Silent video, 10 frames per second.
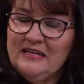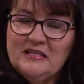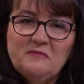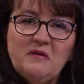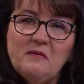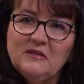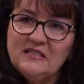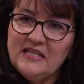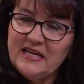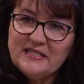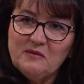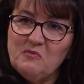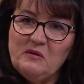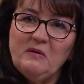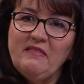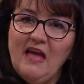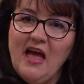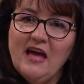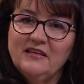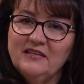to be able to take someone by the
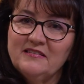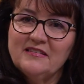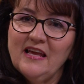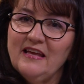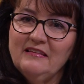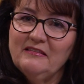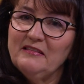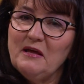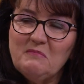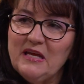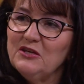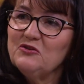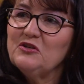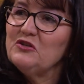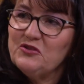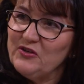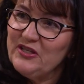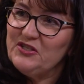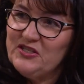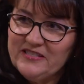hand and say, "Let me introduce you to
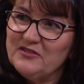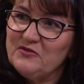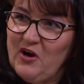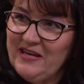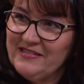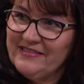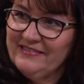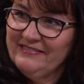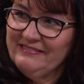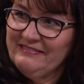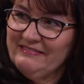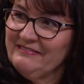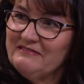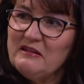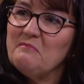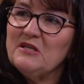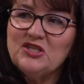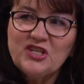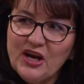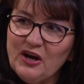Jesus Christ. Mm. Let me
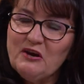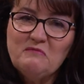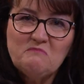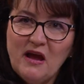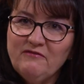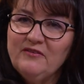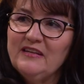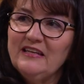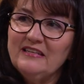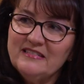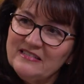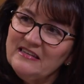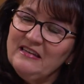share my feelings